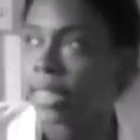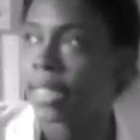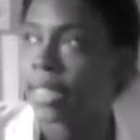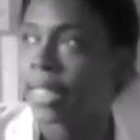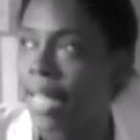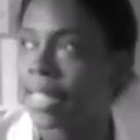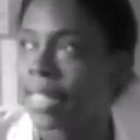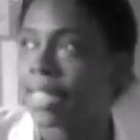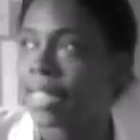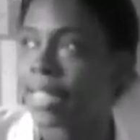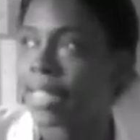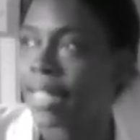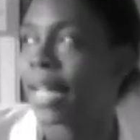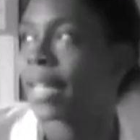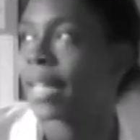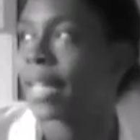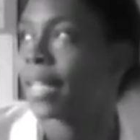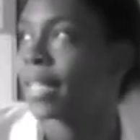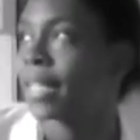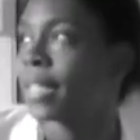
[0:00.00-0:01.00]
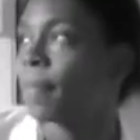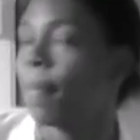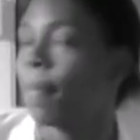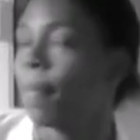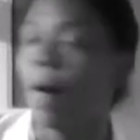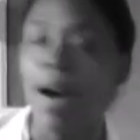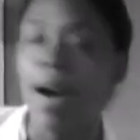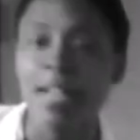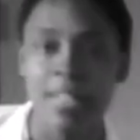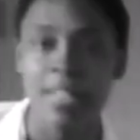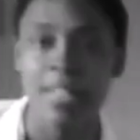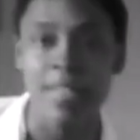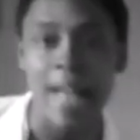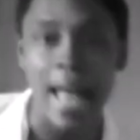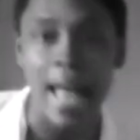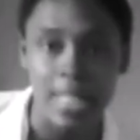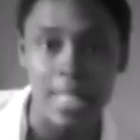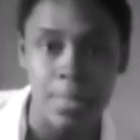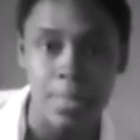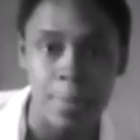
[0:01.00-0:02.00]
less than positive
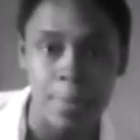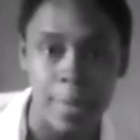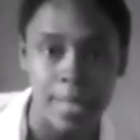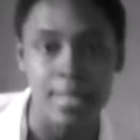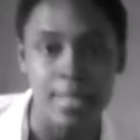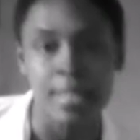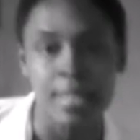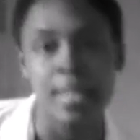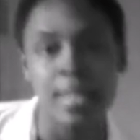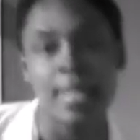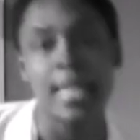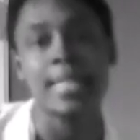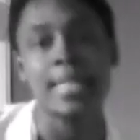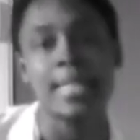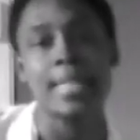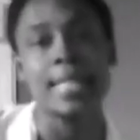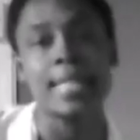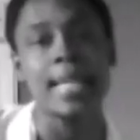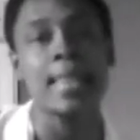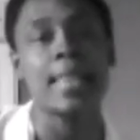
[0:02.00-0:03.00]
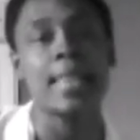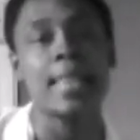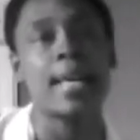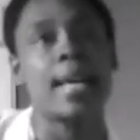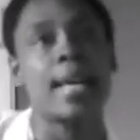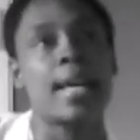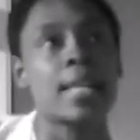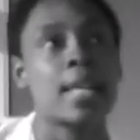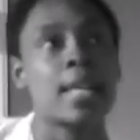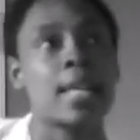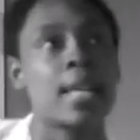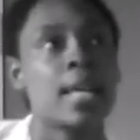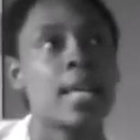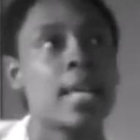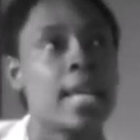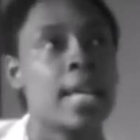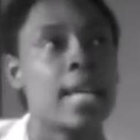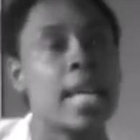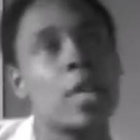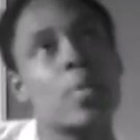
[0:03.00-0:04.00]
aspect, to the extent that
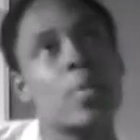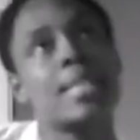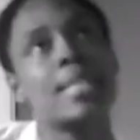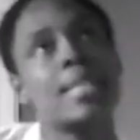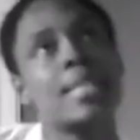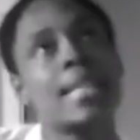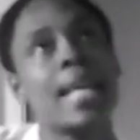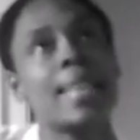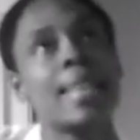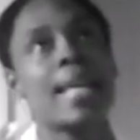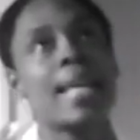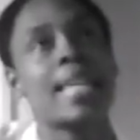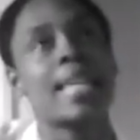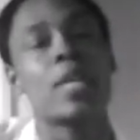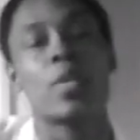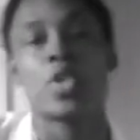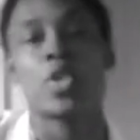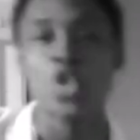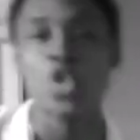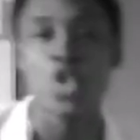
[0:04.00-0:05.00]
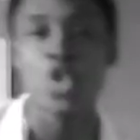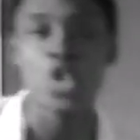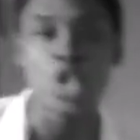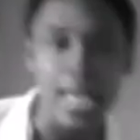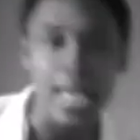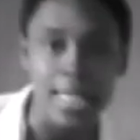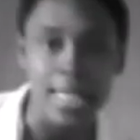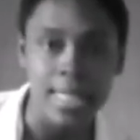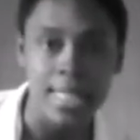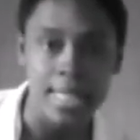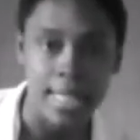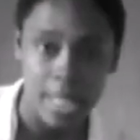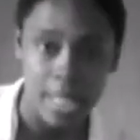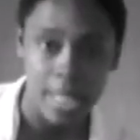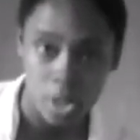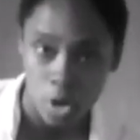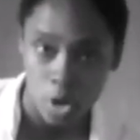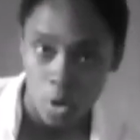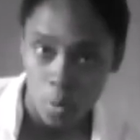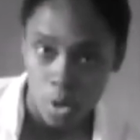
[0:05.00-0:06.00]
it was said that he was chasing,
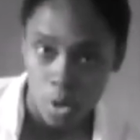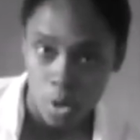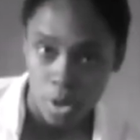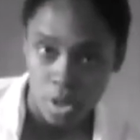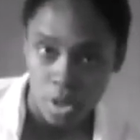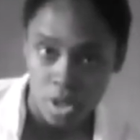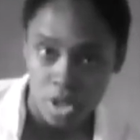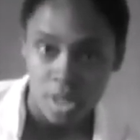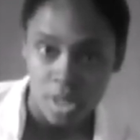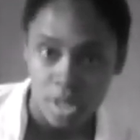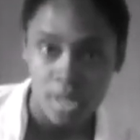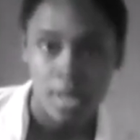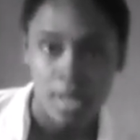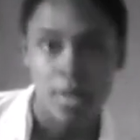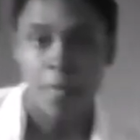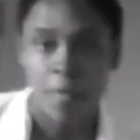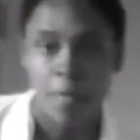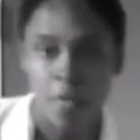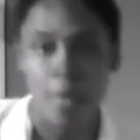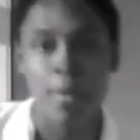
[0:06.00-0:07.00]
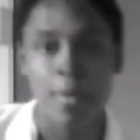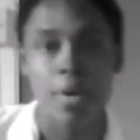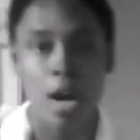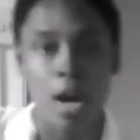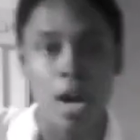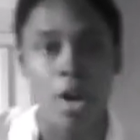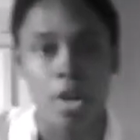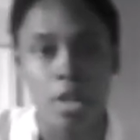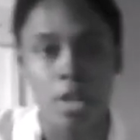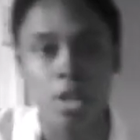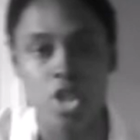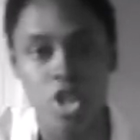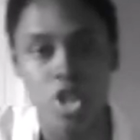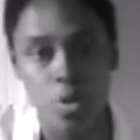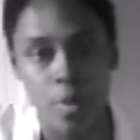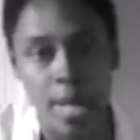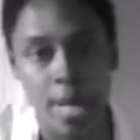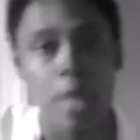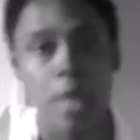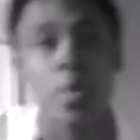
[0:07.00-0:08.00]
in her words, from an article she
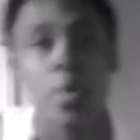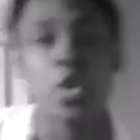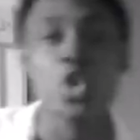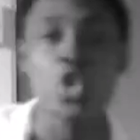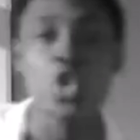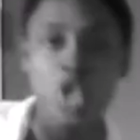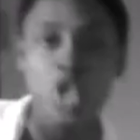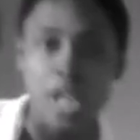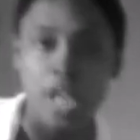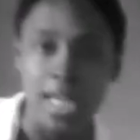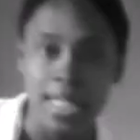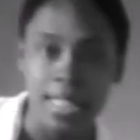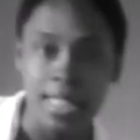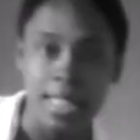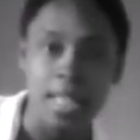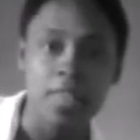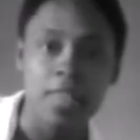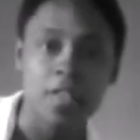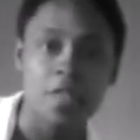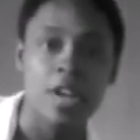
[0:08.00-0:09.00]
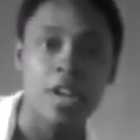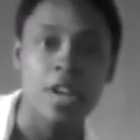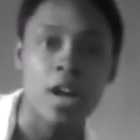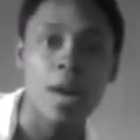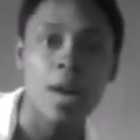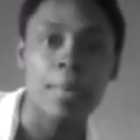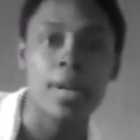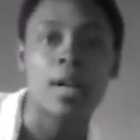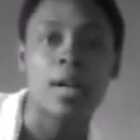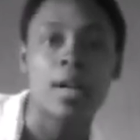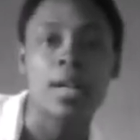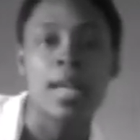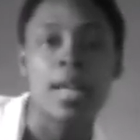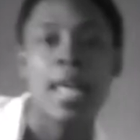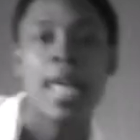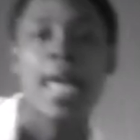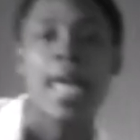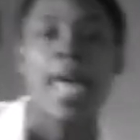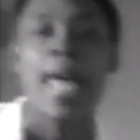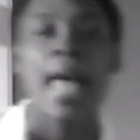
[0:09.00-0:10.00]
read, he was chasing the phenomenon.
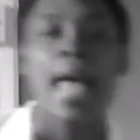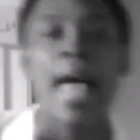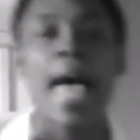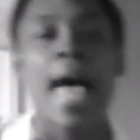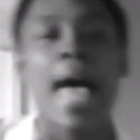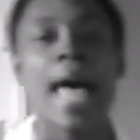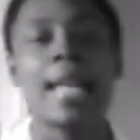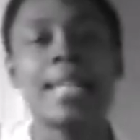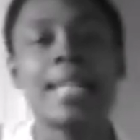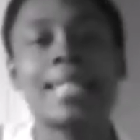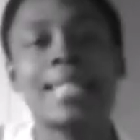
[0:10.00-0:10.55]
And